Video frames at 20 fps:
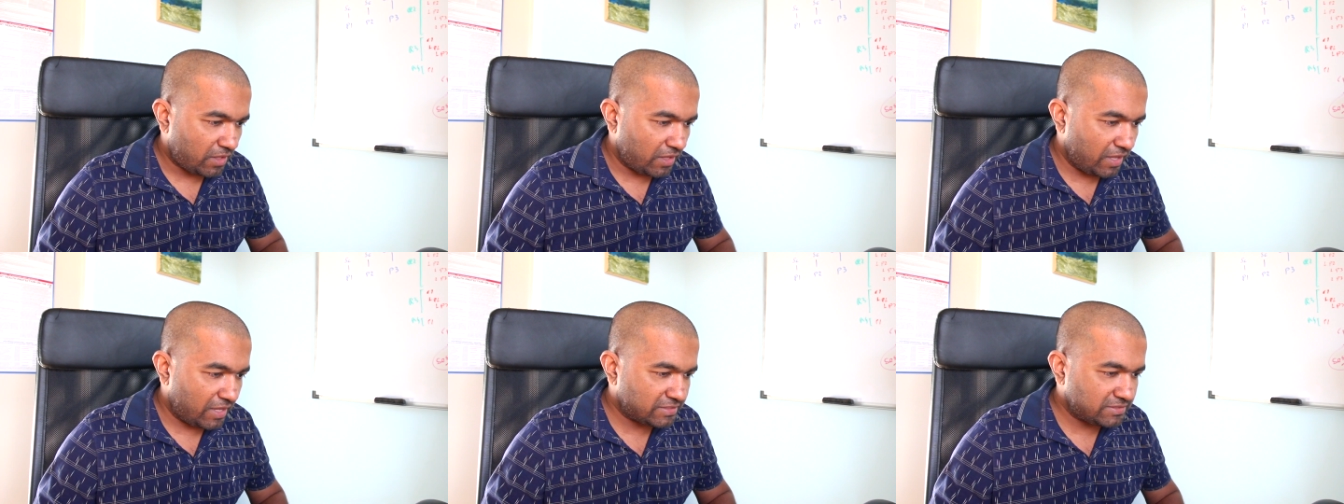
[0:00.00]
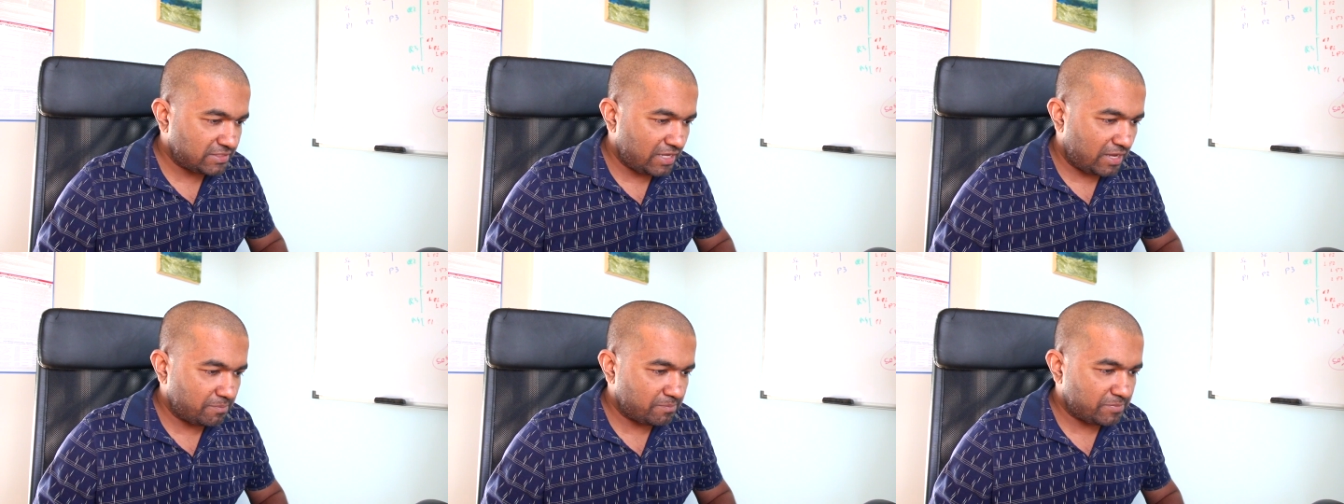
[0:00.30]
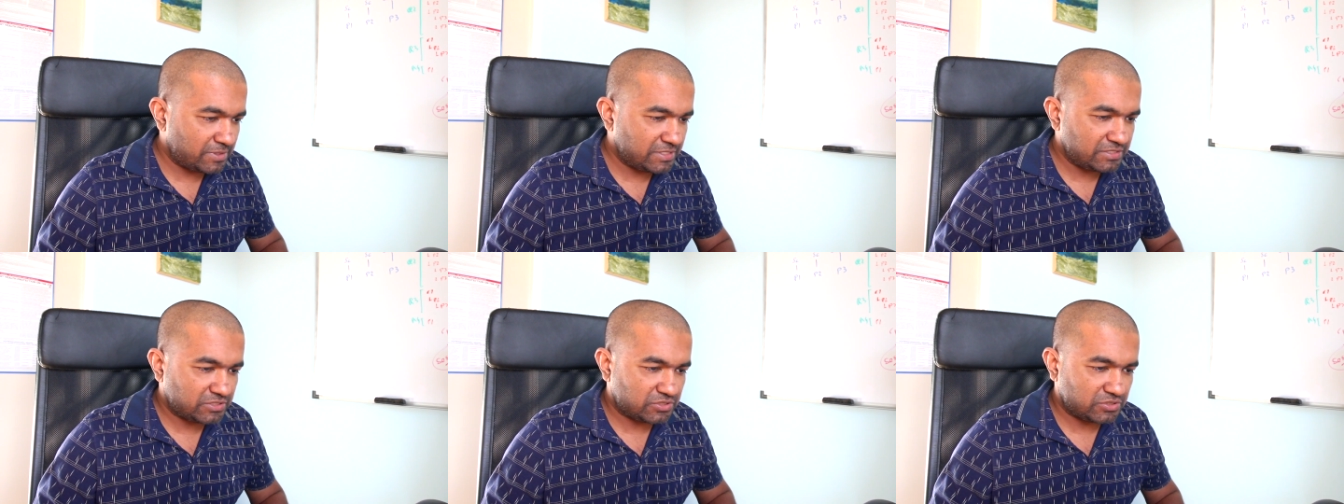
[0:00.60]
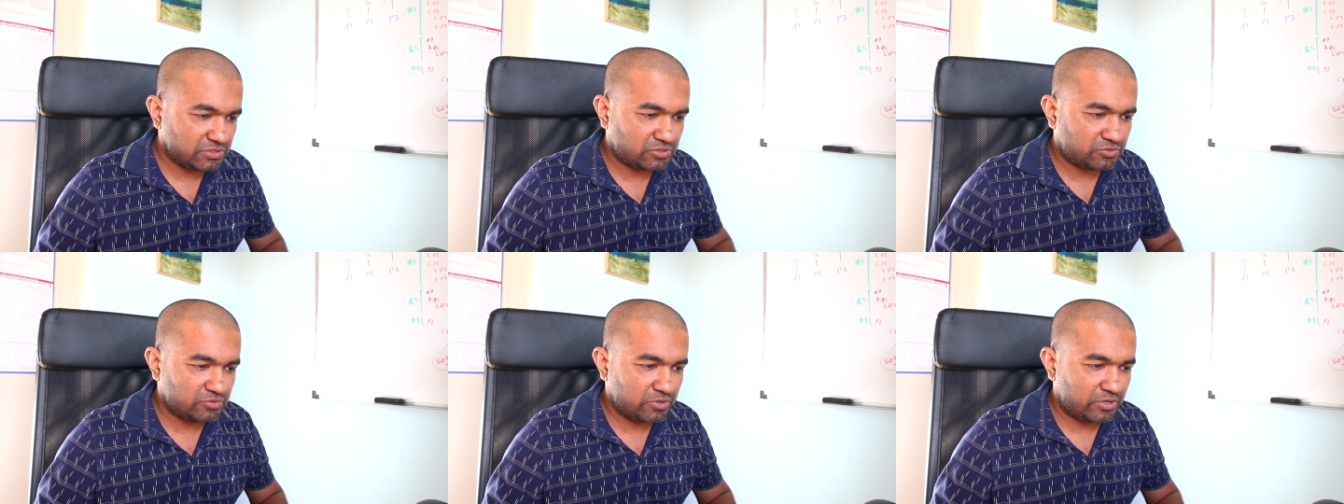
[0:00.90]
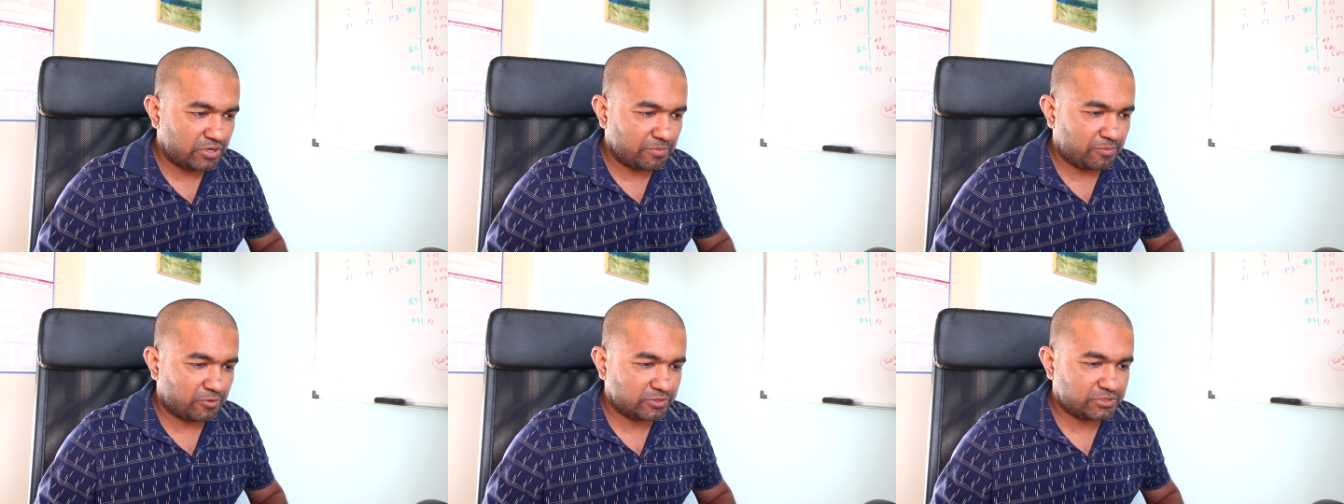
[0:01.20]
examples
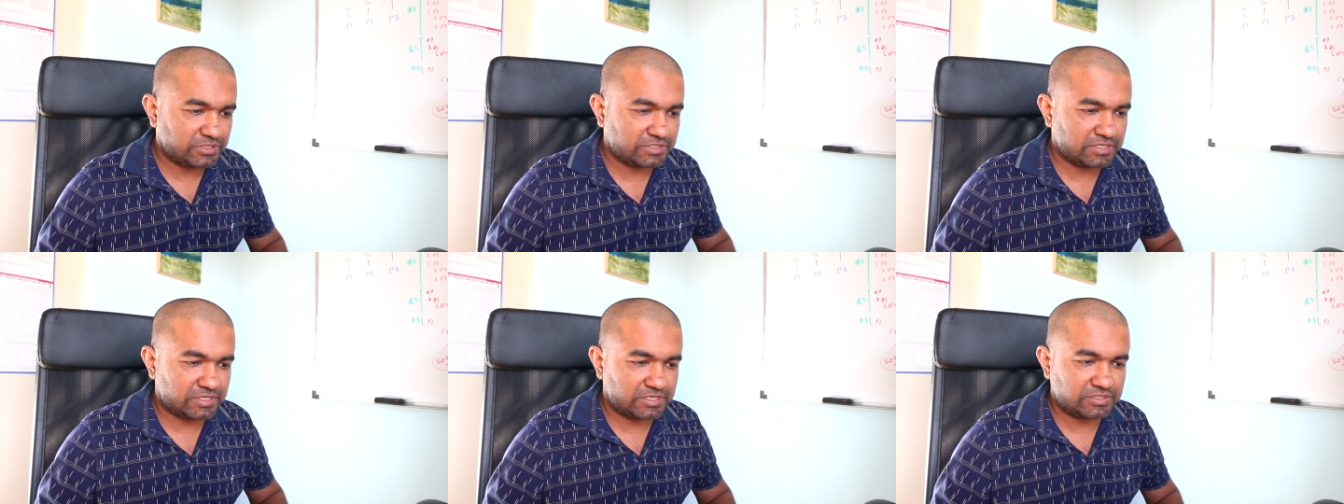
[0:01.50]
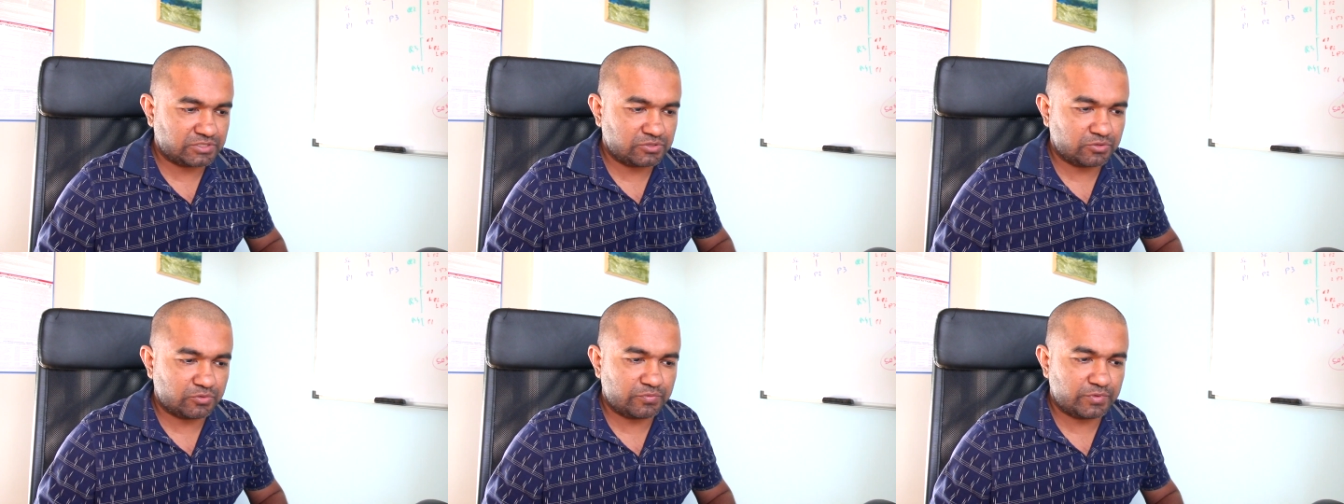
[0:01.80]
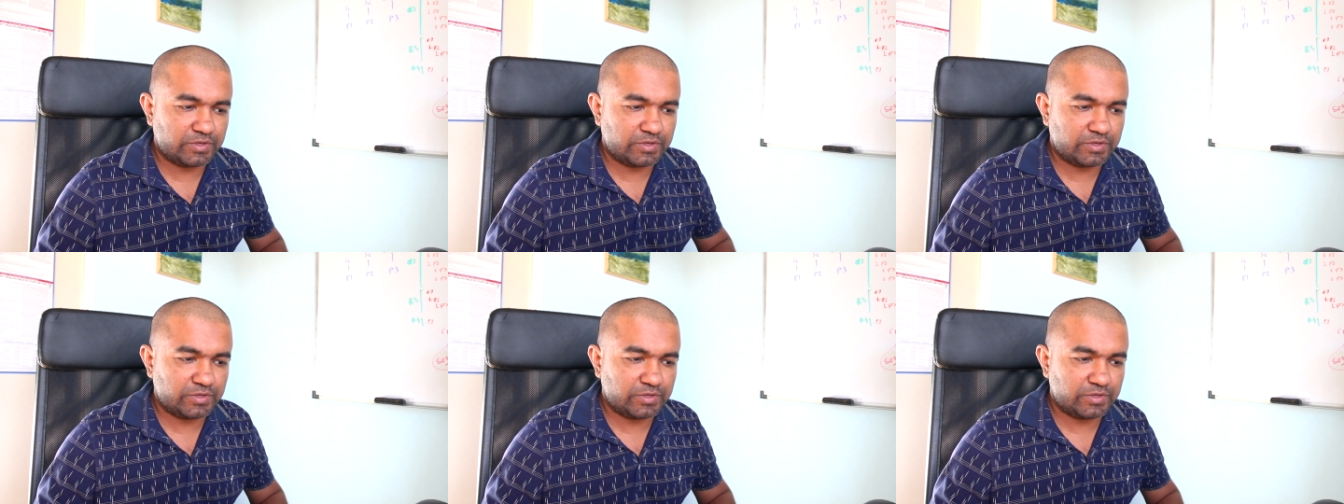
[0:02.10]
student repository so